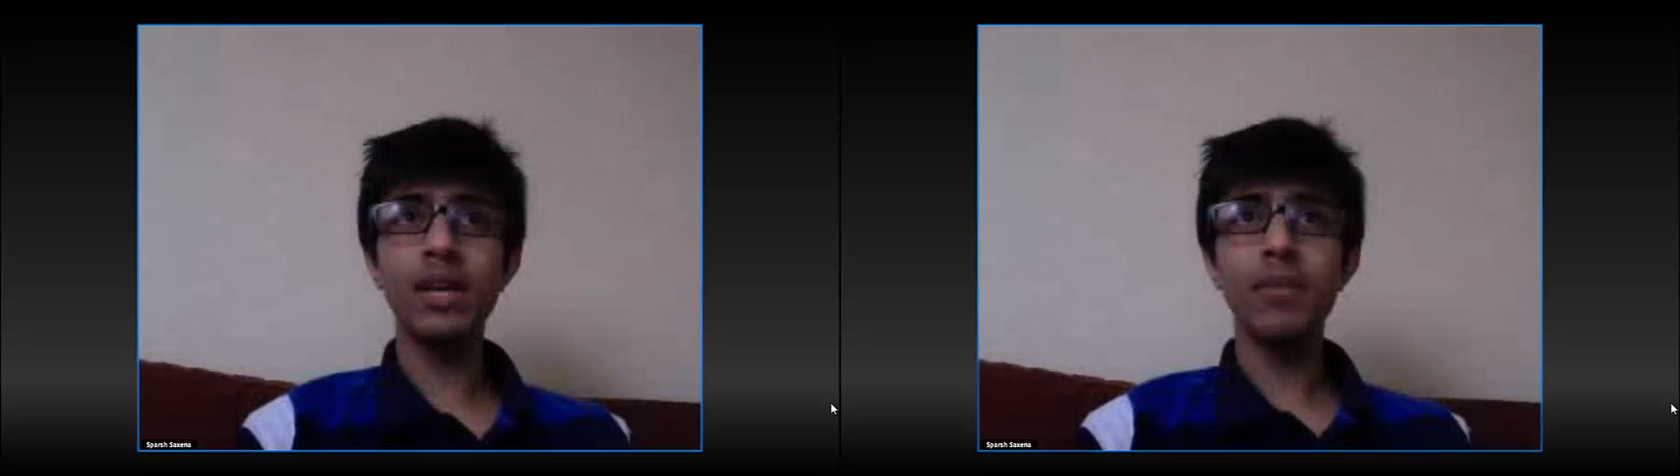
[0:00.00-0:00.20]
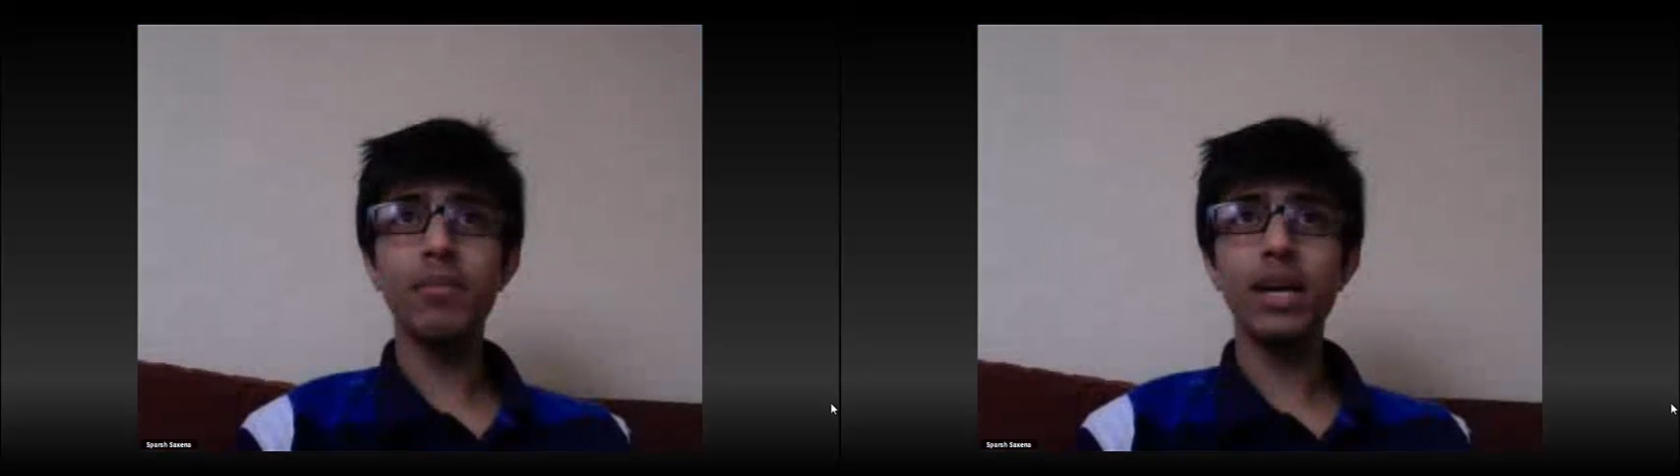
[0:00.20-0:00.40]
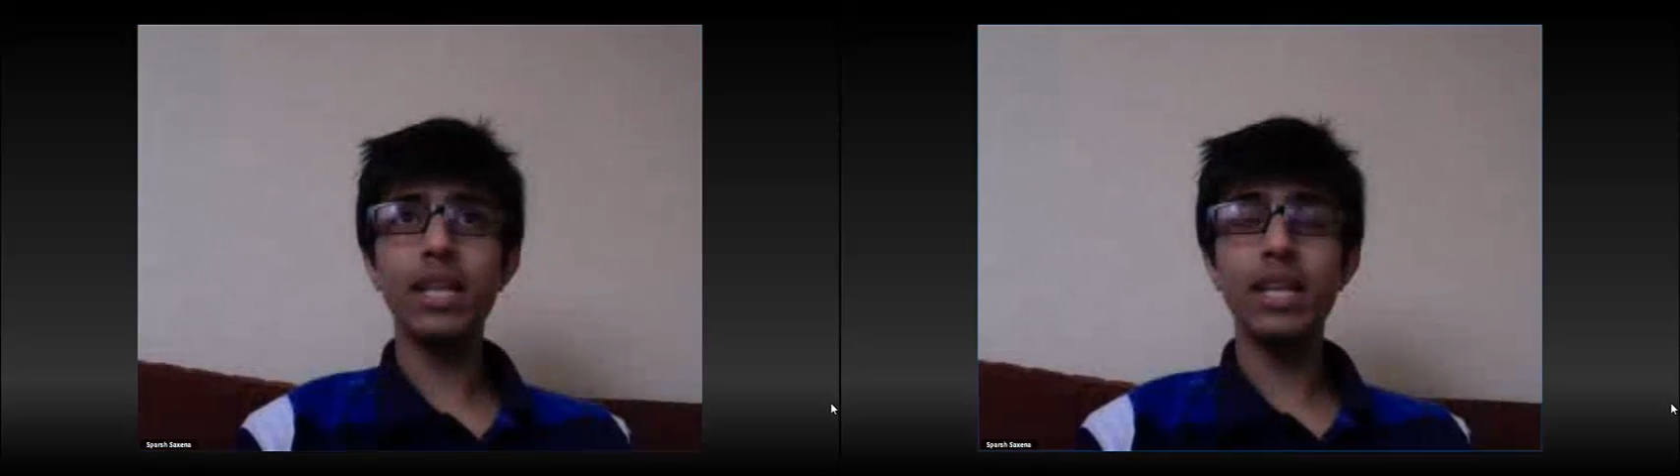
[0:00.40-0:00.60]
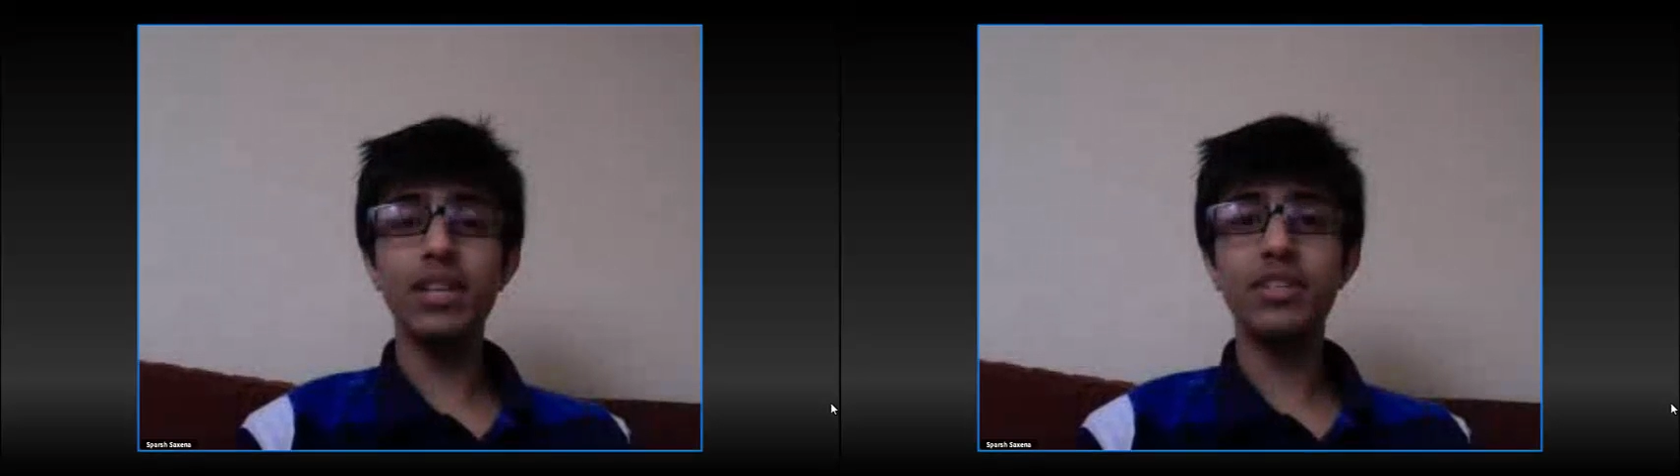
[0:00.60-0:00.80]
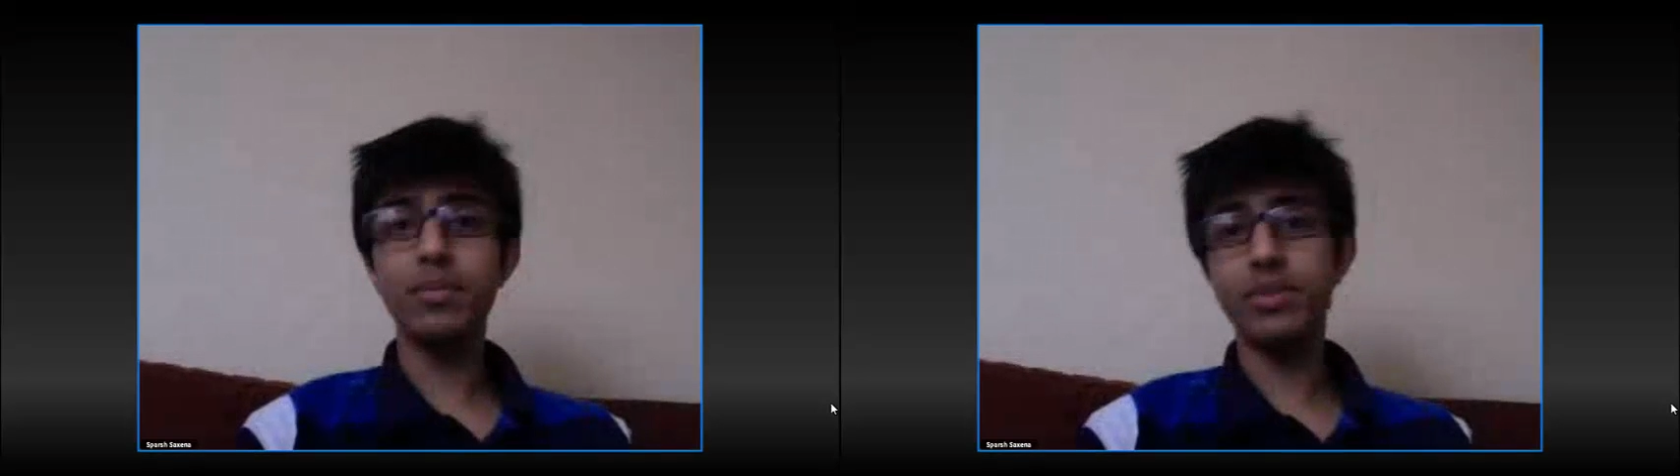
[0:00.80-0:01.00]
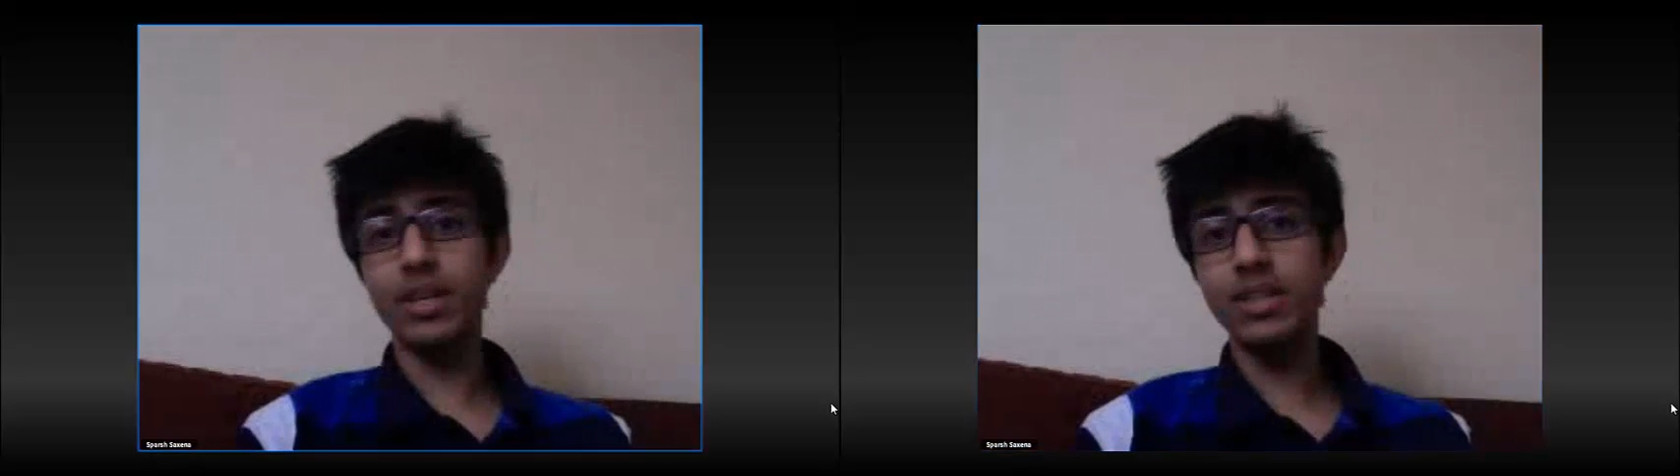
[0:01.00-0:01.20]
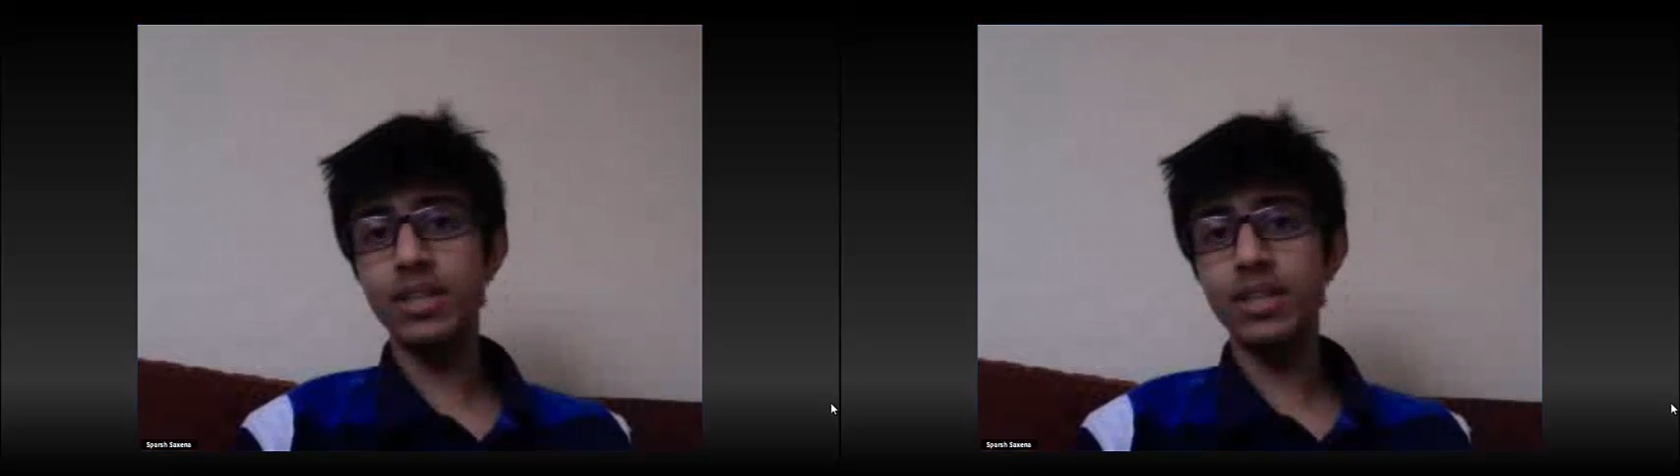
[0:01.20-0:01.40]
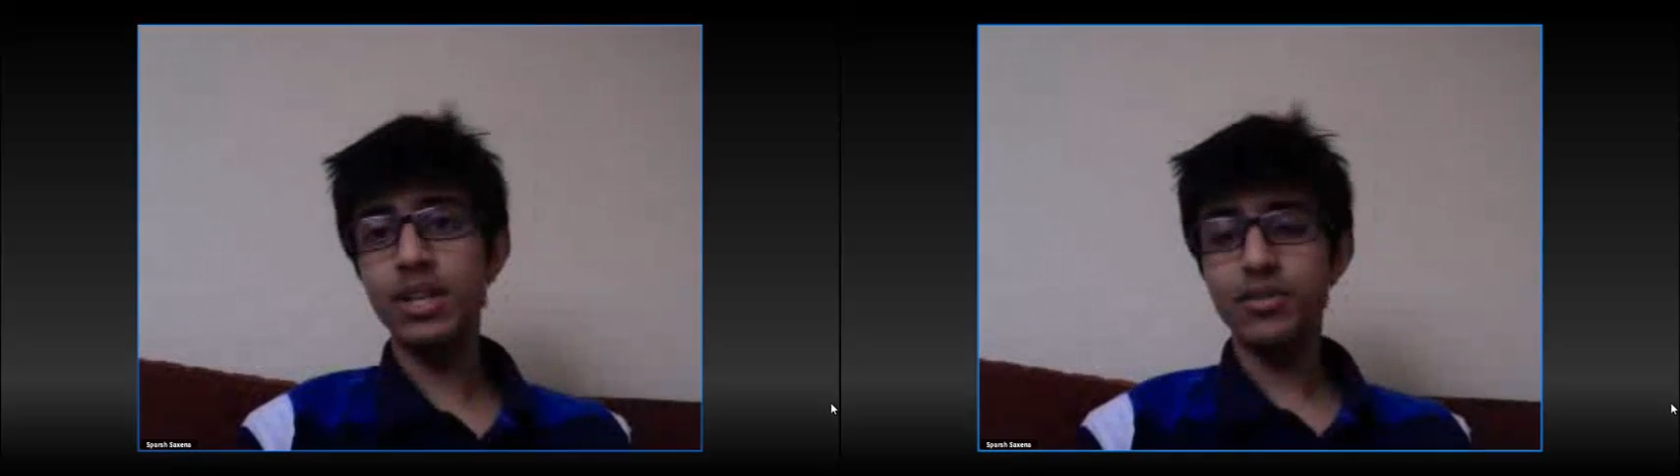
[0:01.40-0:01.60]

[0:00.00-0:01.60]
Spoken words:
my leadership skills.